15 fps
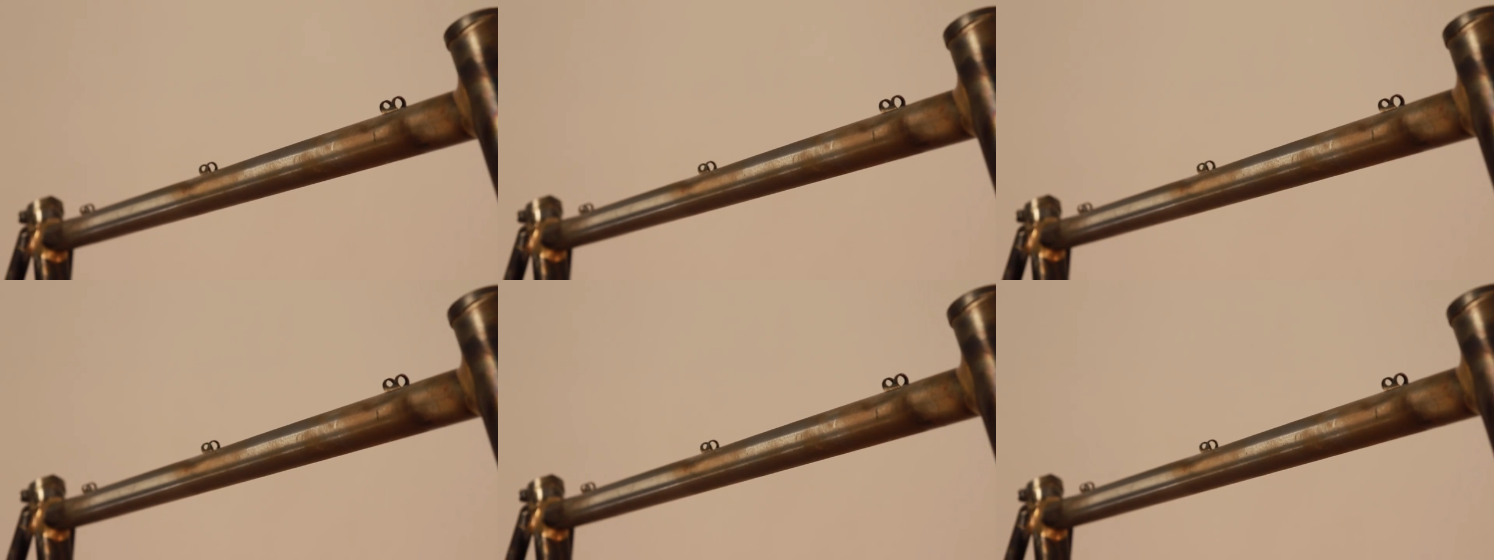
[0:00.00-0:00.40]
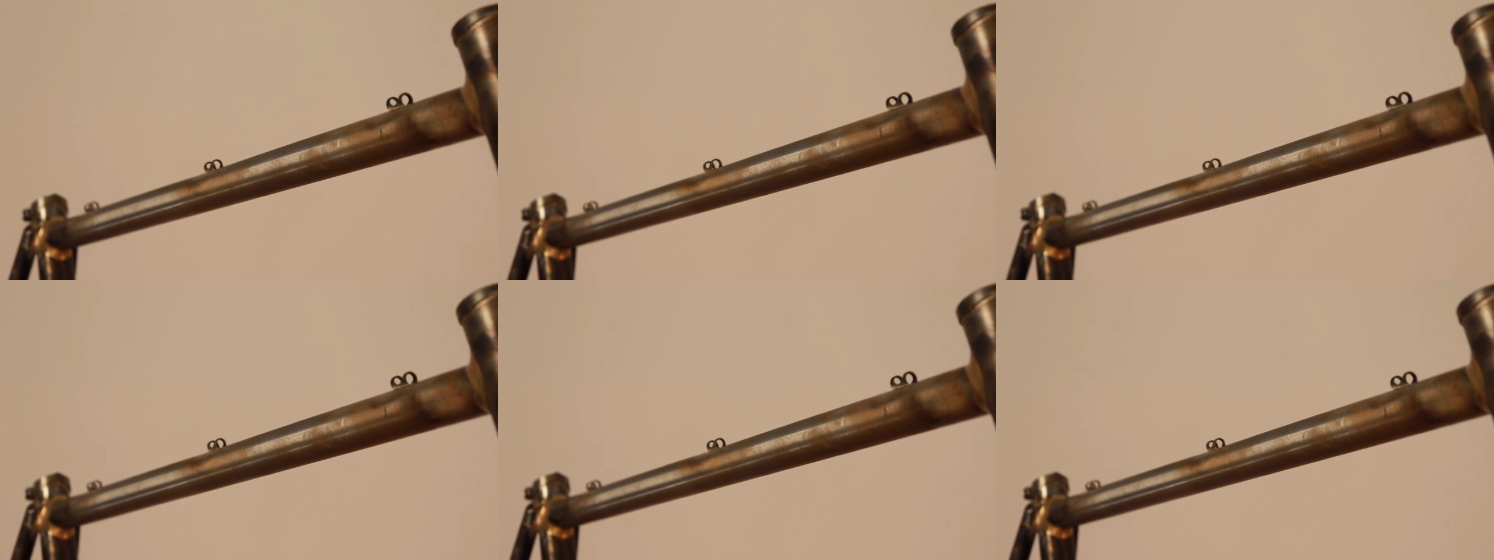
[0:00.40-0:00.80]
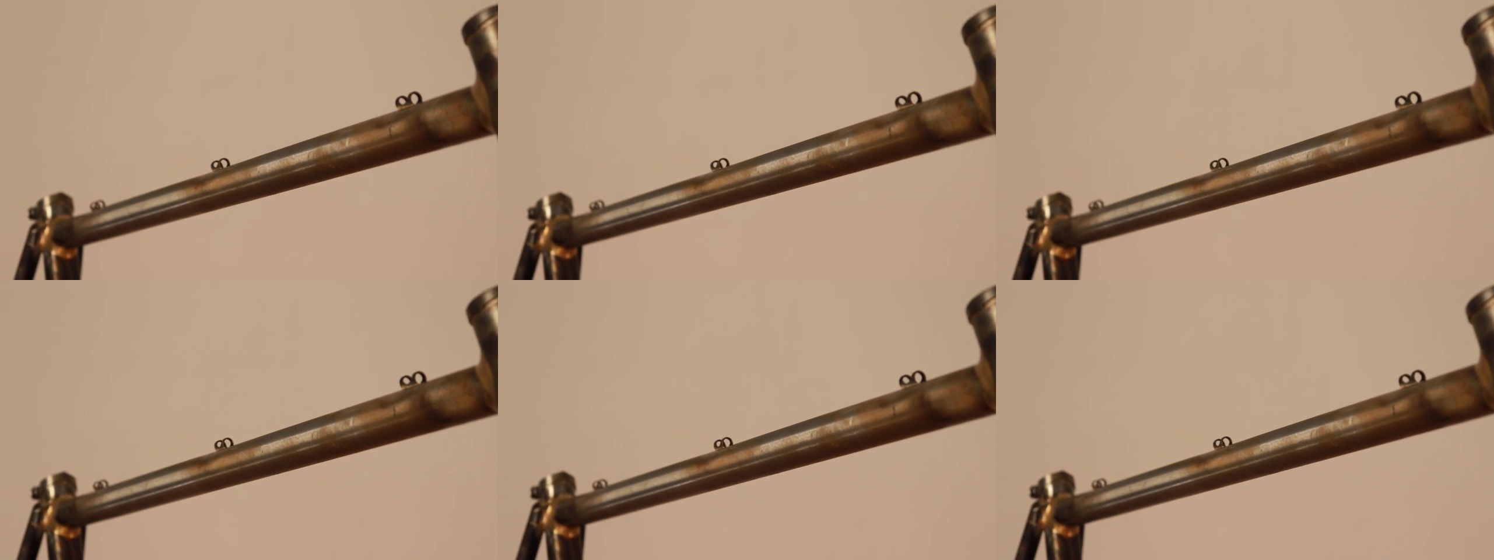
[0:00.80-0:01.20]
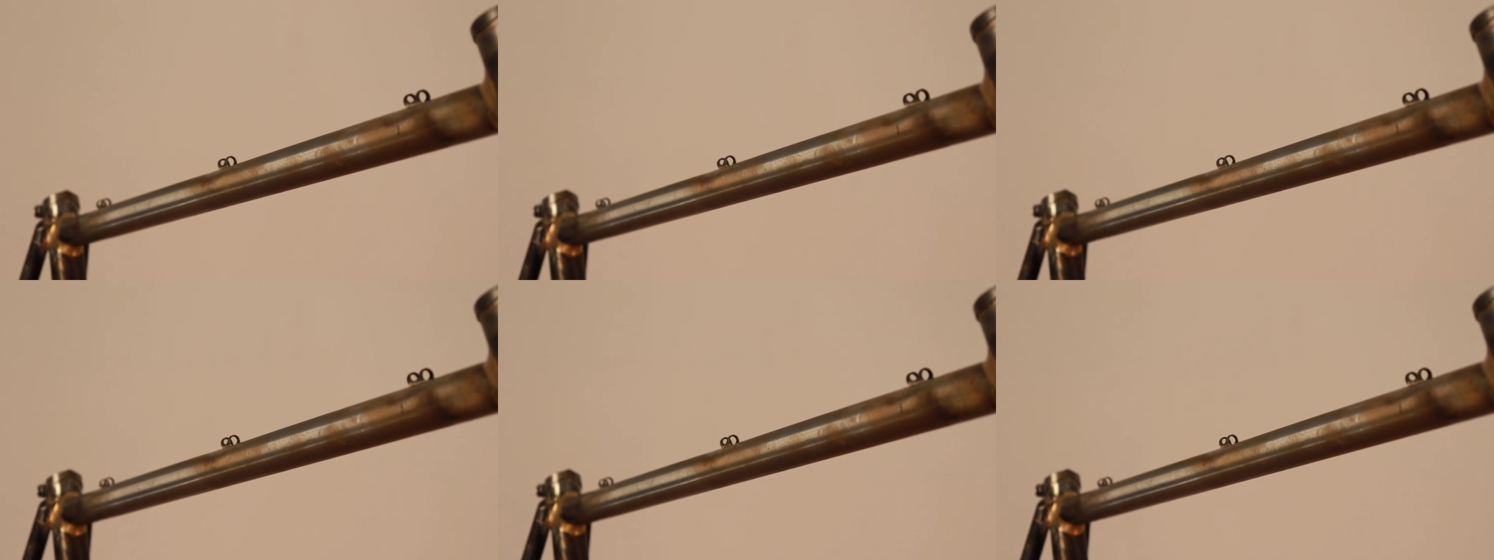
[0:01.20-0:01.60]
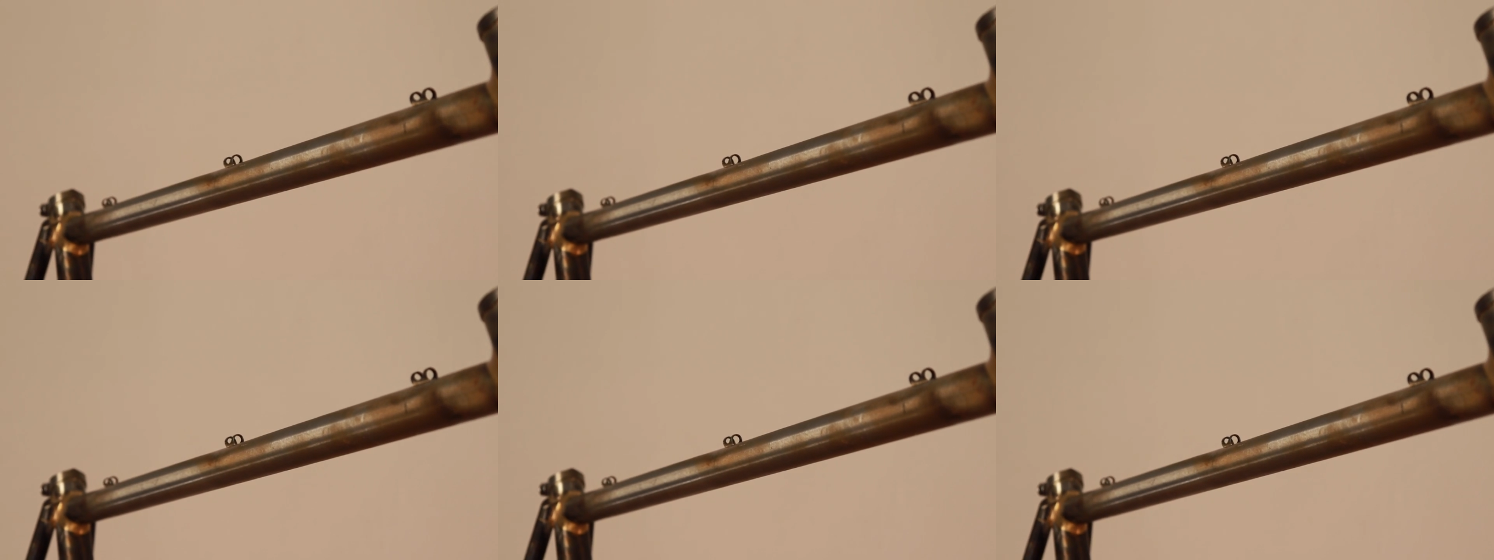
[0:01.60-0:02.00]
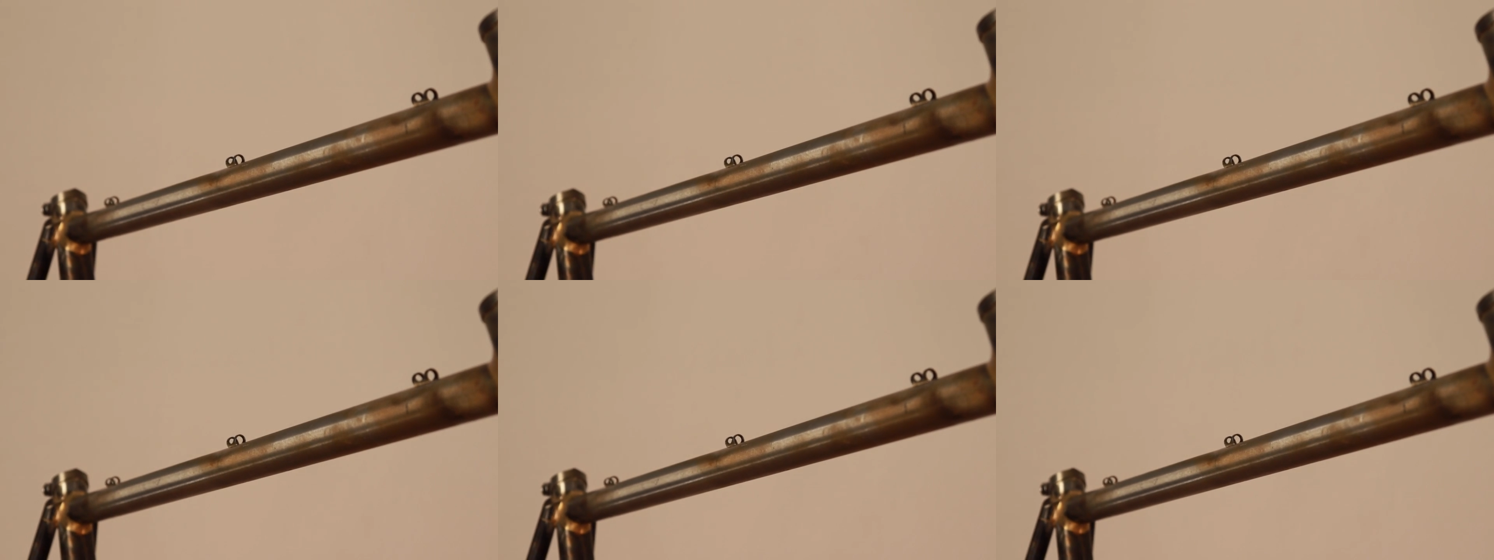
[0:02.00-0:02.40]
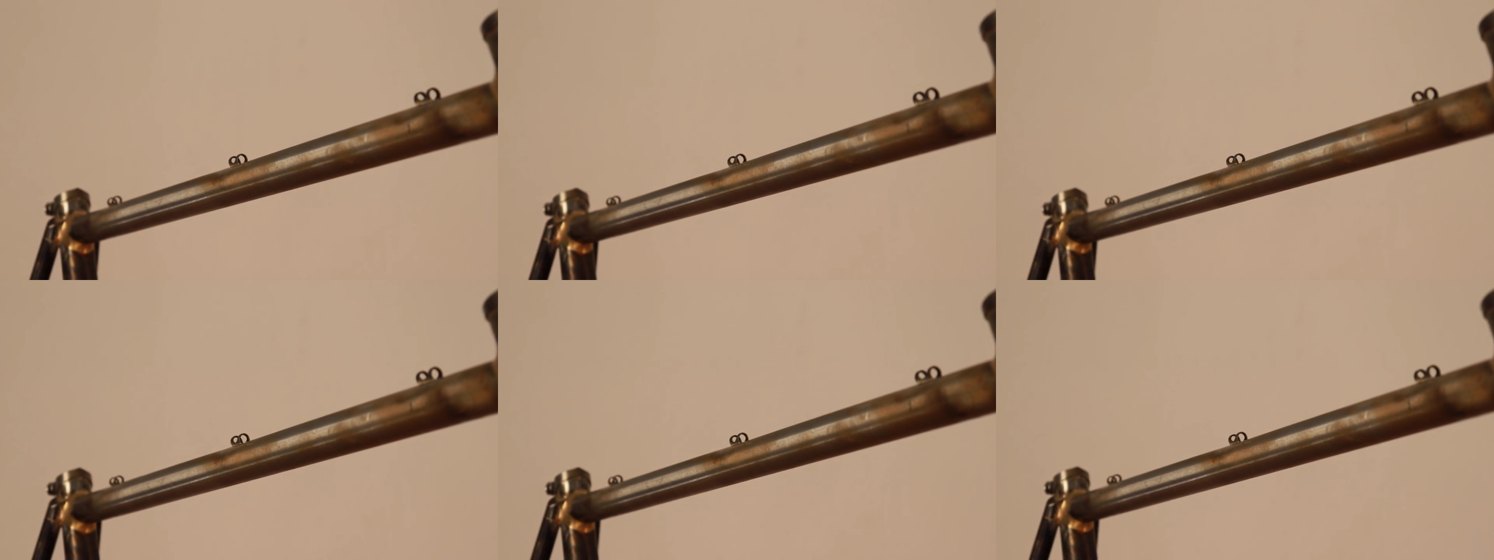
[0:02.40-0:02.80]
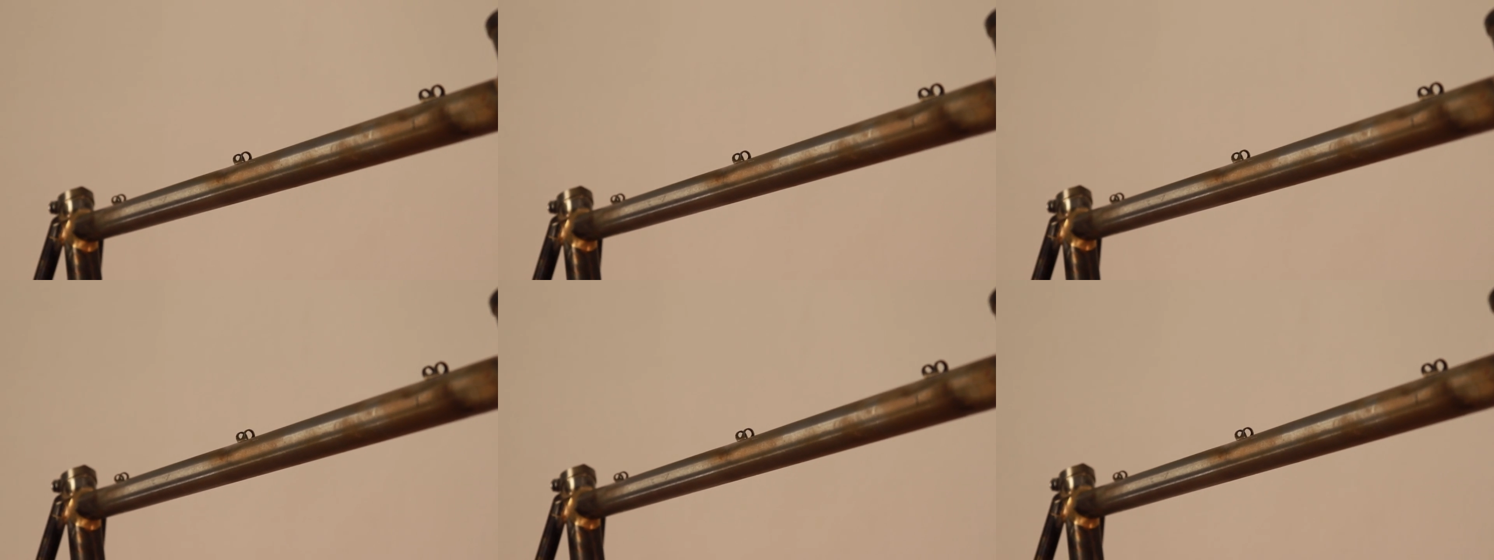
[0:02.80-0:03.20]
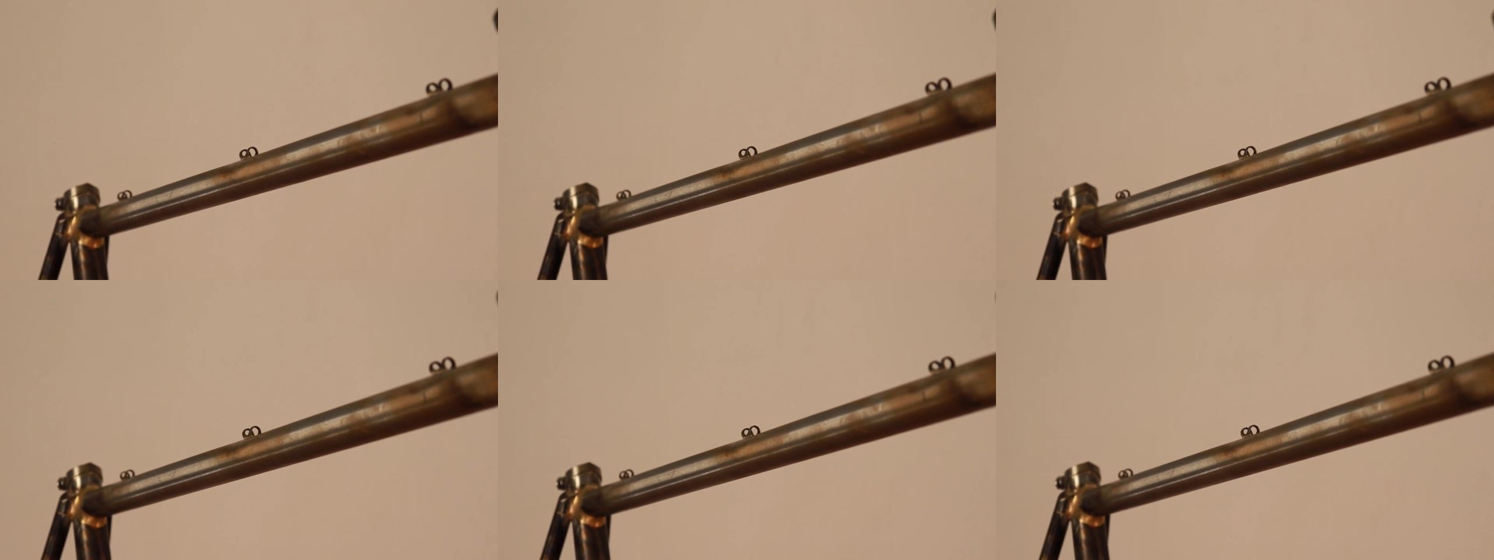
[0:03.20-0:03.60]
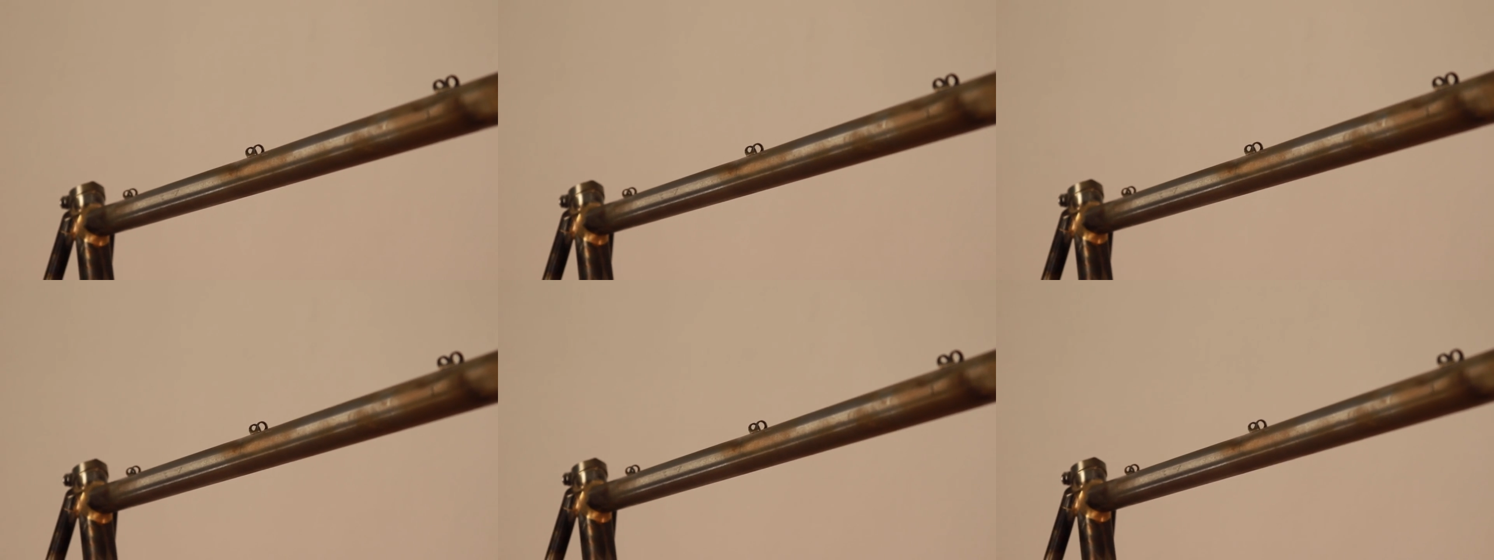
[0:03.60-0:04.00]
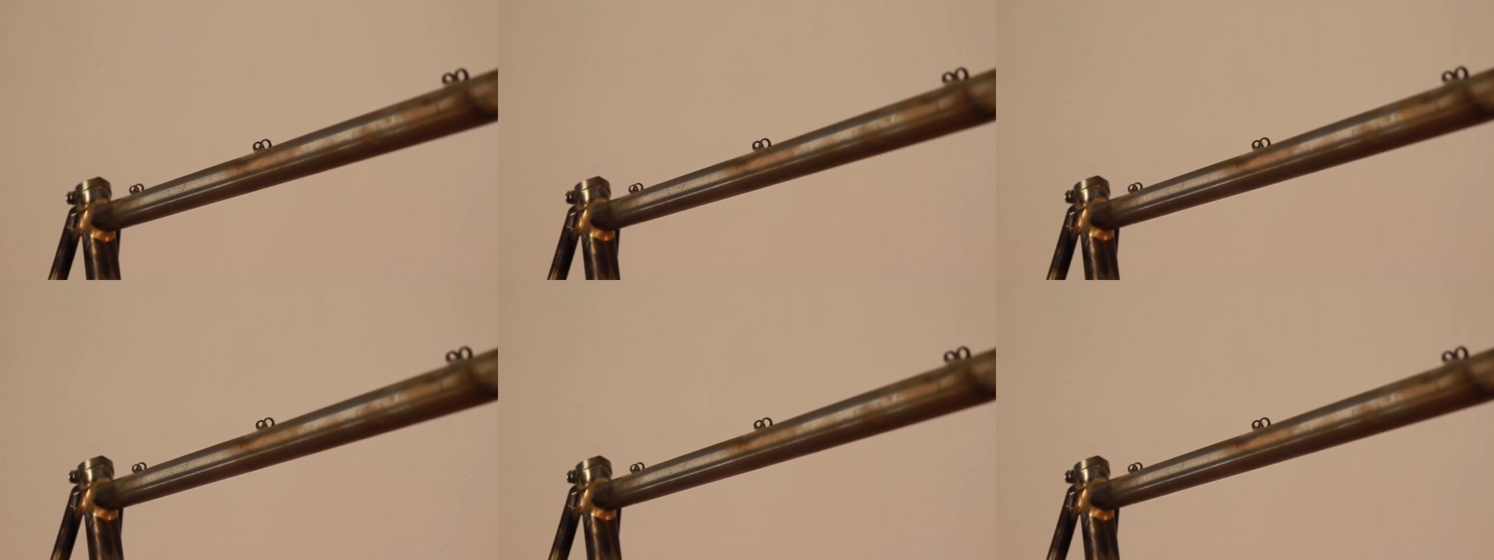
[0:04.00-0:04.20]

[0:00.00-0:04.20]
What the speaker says: (no speaker visible)